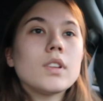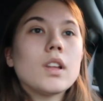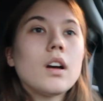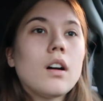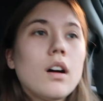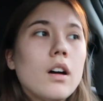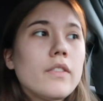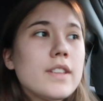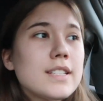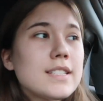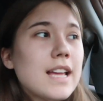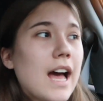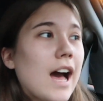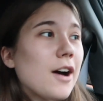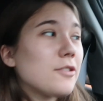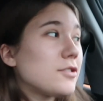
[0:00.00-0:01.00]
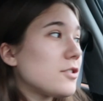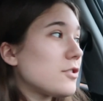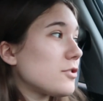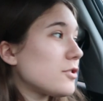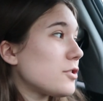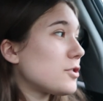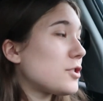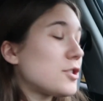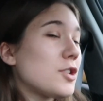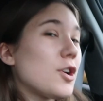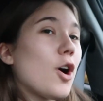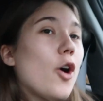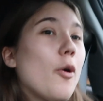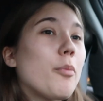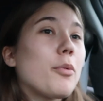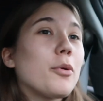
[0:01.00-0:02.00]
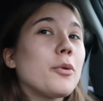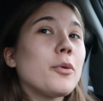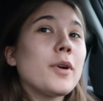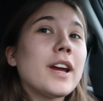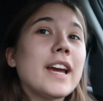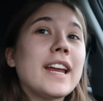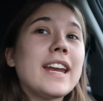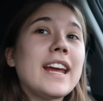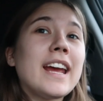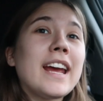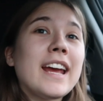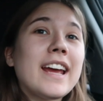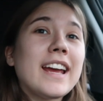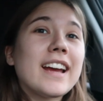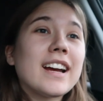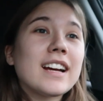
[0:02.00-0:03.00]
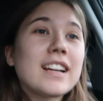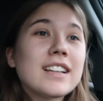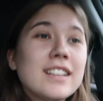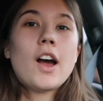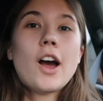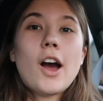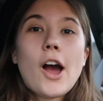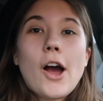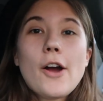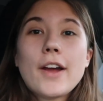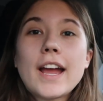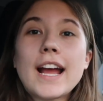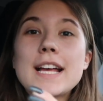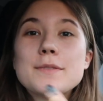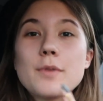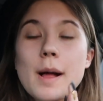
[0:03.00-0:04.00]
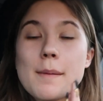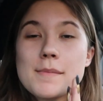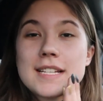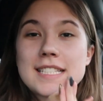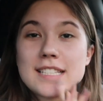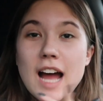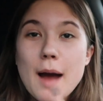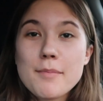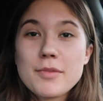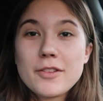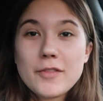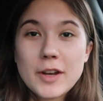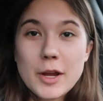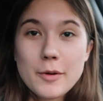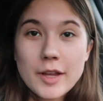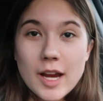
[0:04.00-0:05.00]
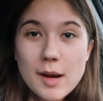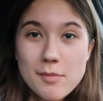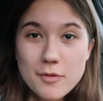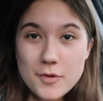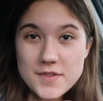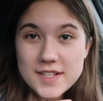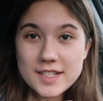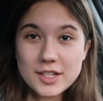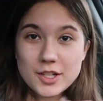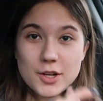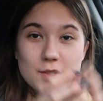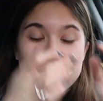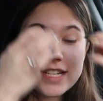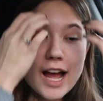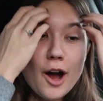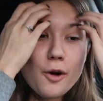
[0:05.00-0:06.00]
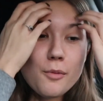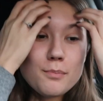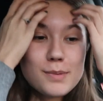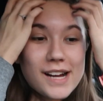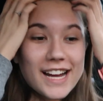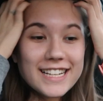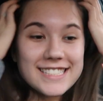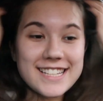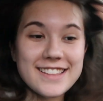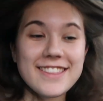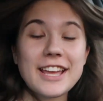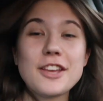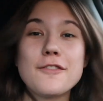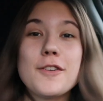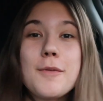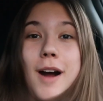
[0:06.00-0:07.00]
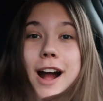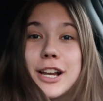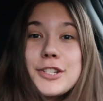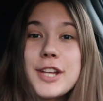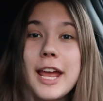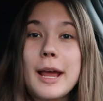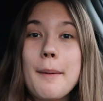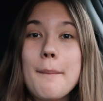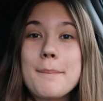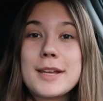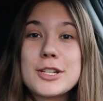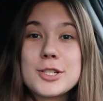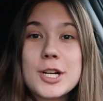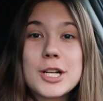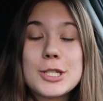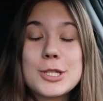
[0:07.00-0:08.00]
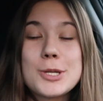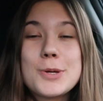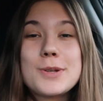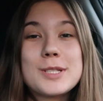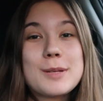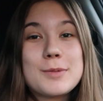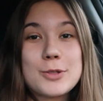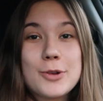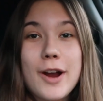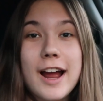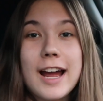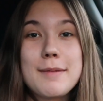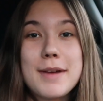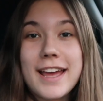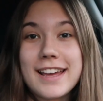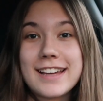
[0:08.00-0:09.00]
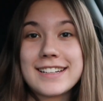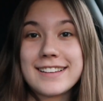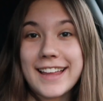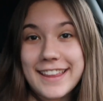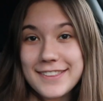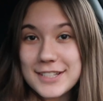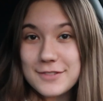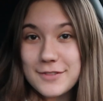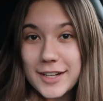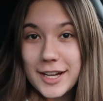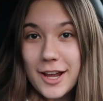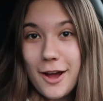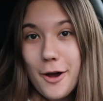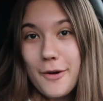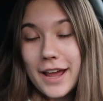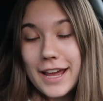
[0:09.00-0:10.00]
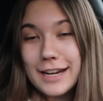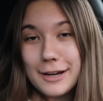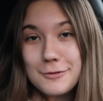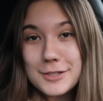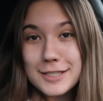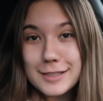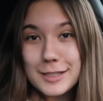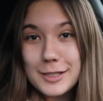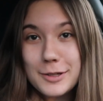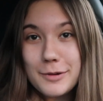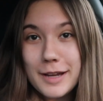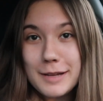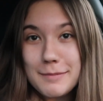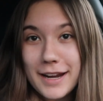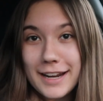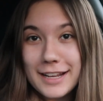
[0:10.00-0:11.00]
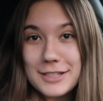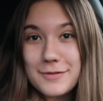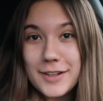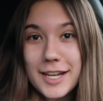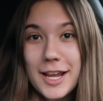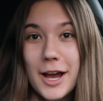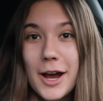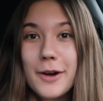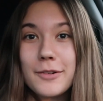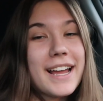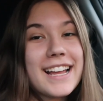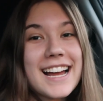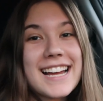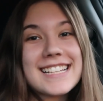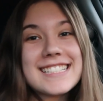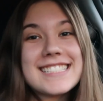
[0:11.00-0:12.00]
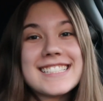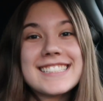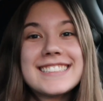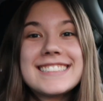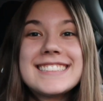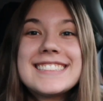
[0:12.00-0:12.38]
Oh, these houses are so pretty. Okay guys, well I'm gonna stop the video here before the sun goes down, but thank you for watching. Be sure to subscribe and like this video, and I will see you in my next video. Bye guys.